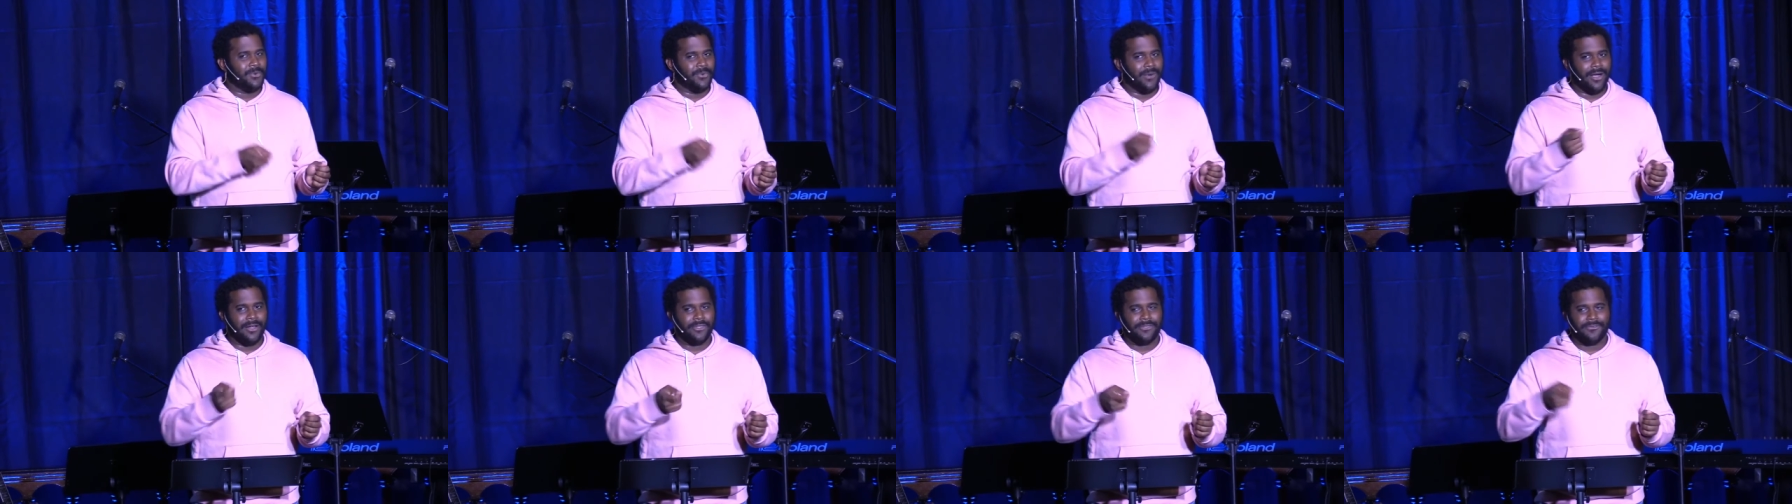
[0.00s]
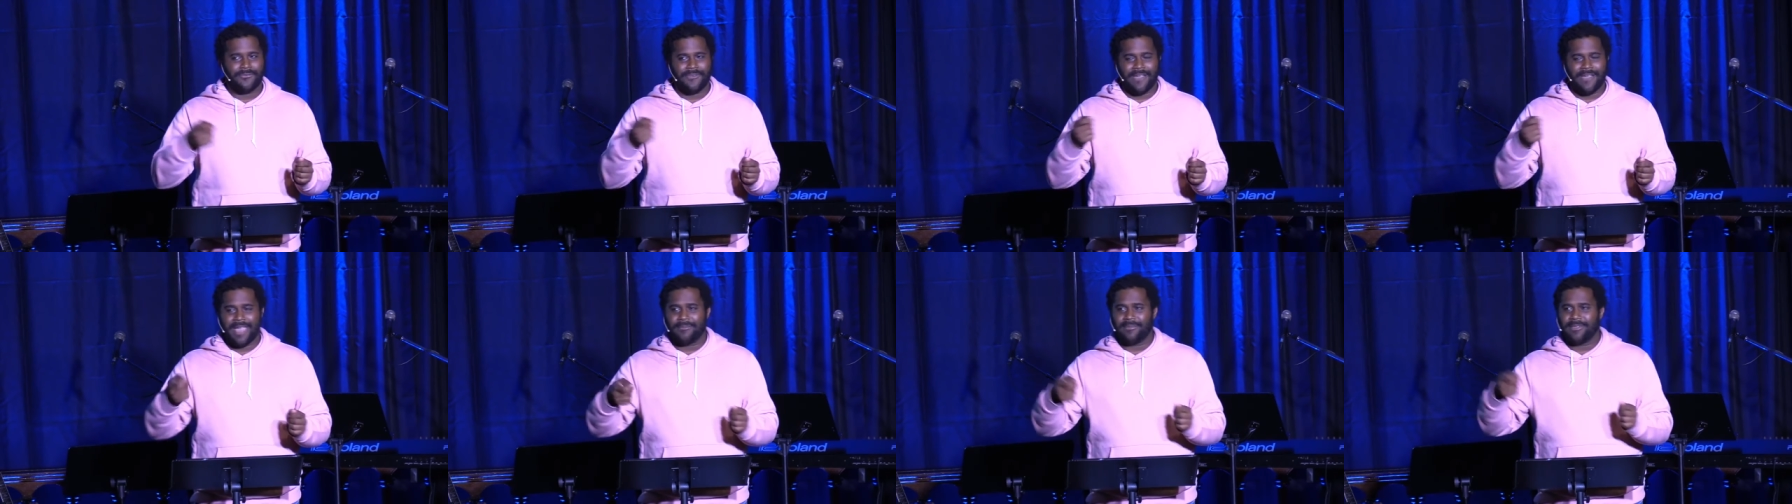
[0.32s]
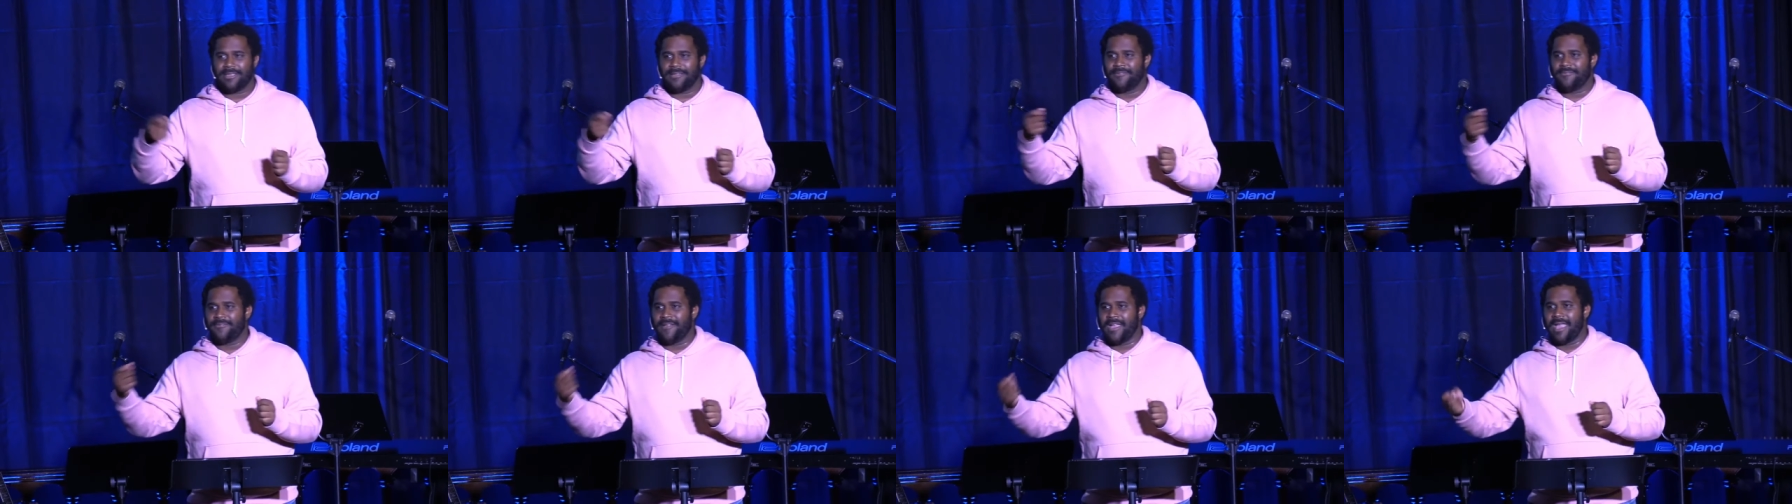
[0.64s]
wealth,
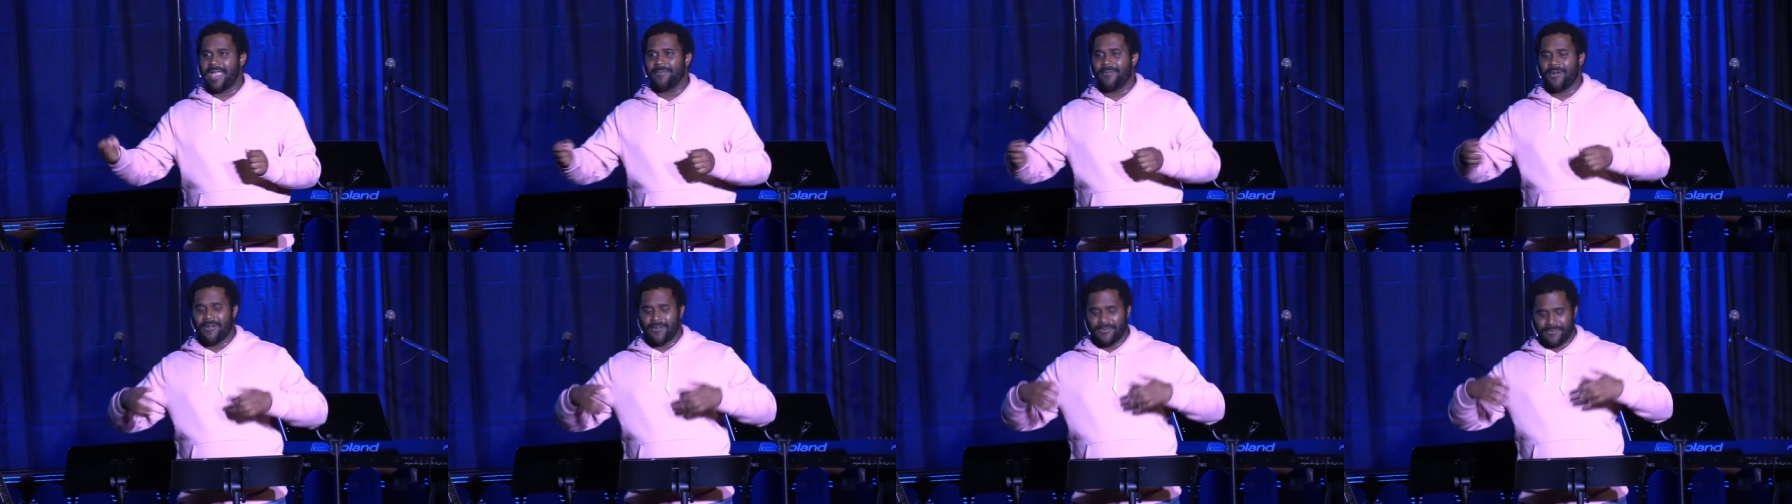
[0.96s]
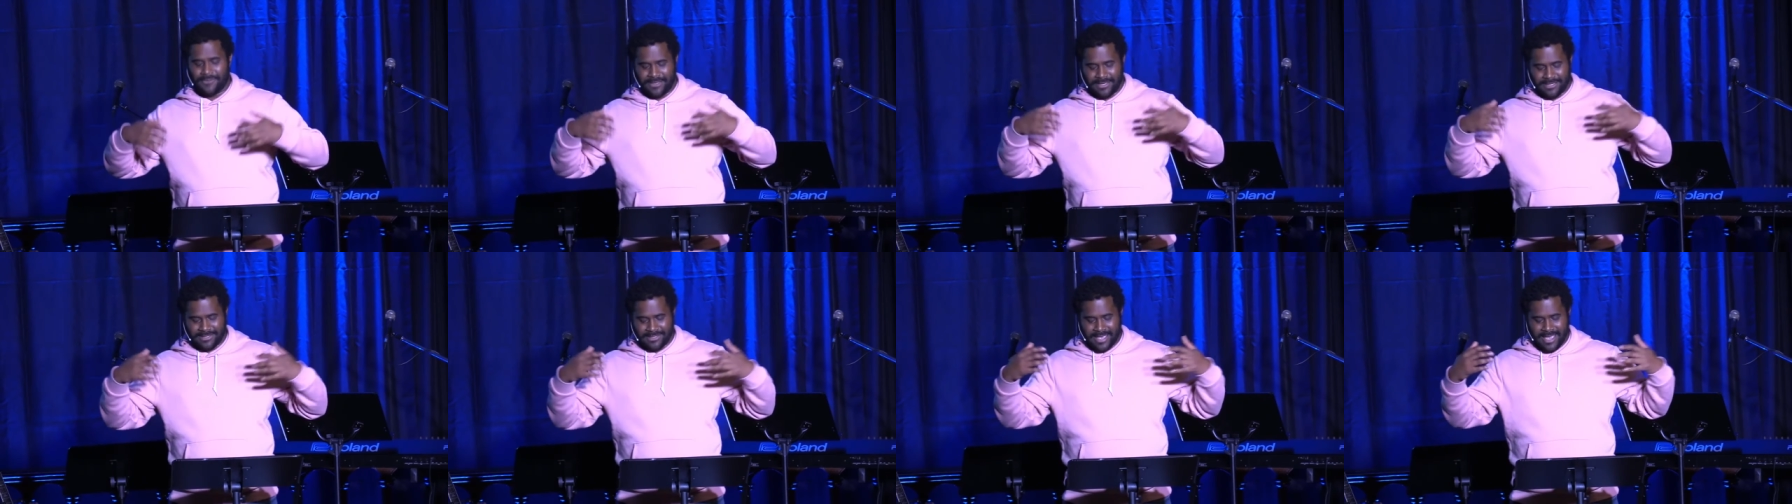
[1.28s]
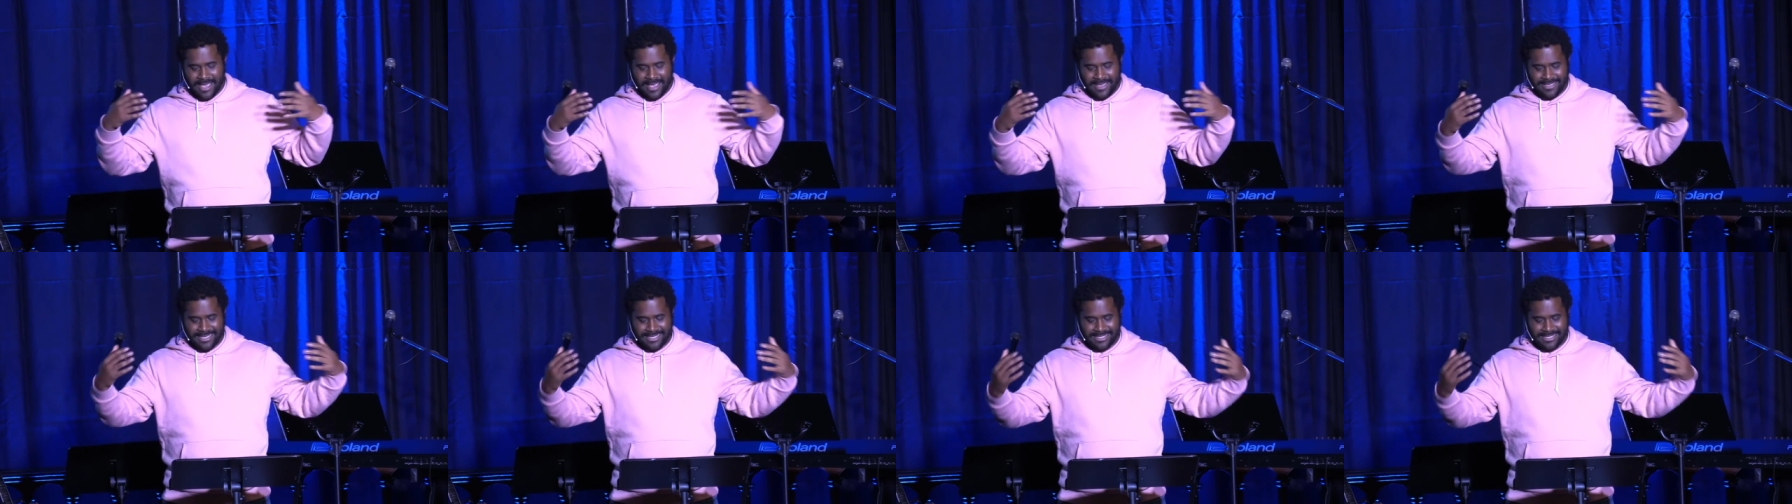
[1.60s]
family, fame, all of these,